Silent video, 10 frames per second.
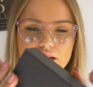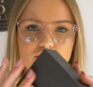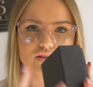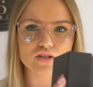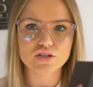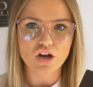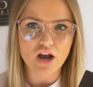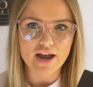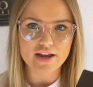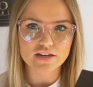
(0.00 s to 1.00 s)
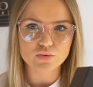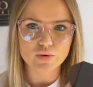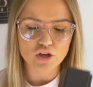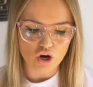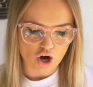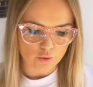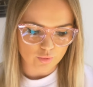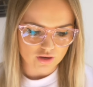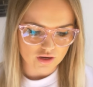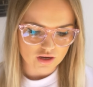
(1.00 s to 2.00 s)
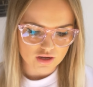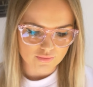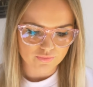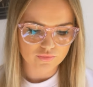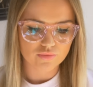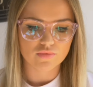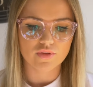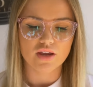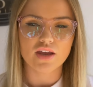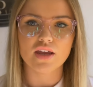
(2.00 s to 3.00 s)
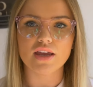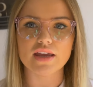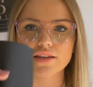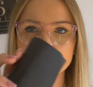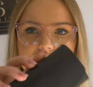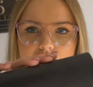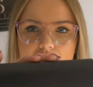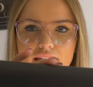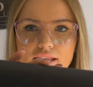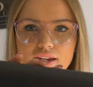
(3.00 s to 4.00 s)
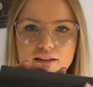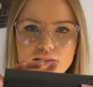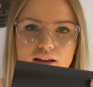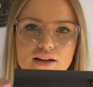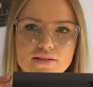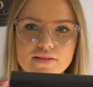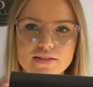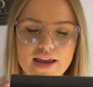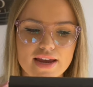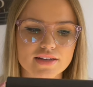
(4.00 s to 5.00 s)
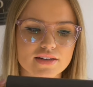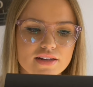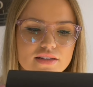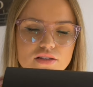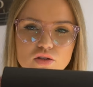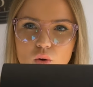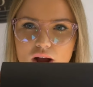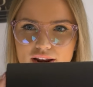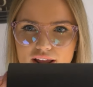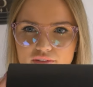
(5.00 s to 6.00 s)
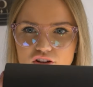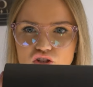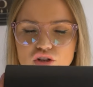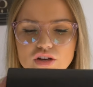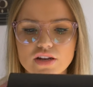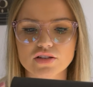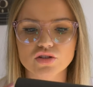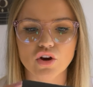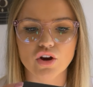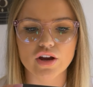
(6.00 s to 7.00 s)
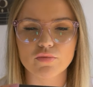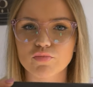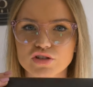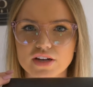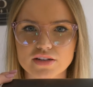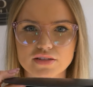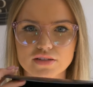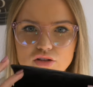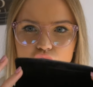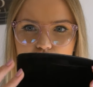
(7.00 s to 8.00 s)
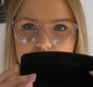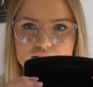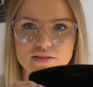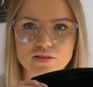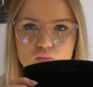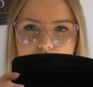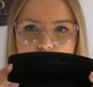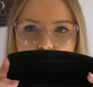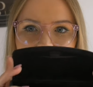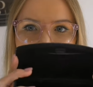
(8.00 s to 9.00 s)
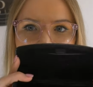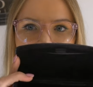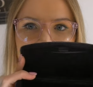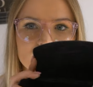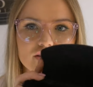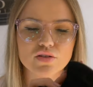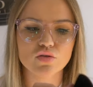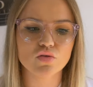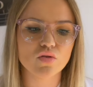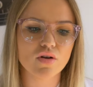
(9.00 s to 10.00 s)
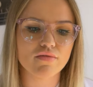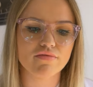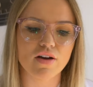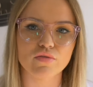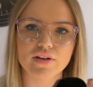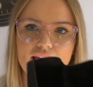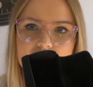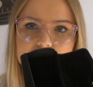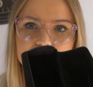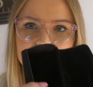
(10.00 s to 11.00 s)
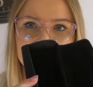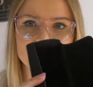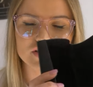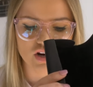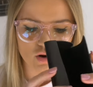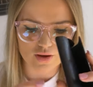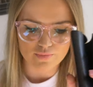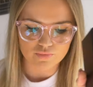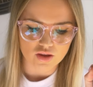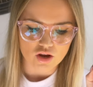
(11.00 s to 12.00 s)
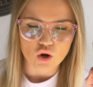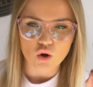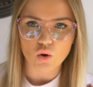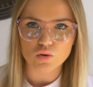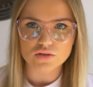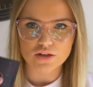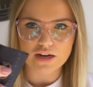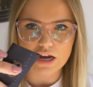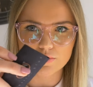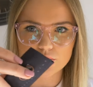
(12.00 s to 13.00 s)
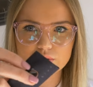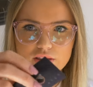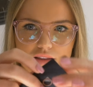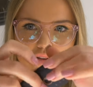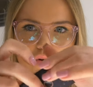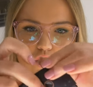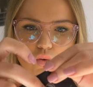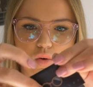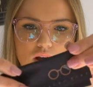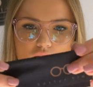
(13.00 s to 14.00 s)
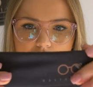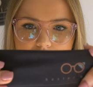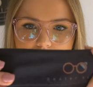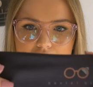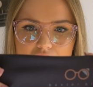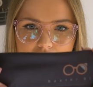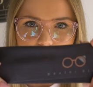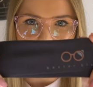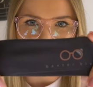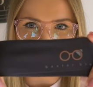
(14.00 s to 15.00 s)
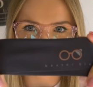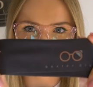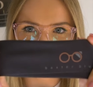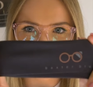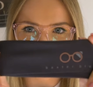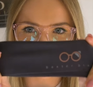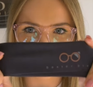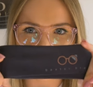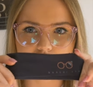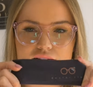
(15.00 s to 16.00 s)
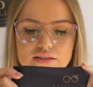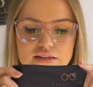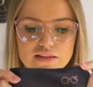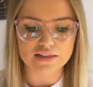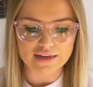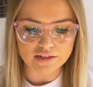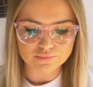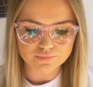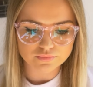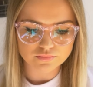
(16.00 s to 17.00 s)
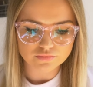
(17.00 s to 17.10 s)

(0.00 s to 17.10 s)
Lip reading: Now inside, when you open it, is a glasses case. Now this is quite heavy duty, so it protects your lens as well. It's a little velvet case for them to go in. Also comes with a little cleaning cloth to keep your glasses clean.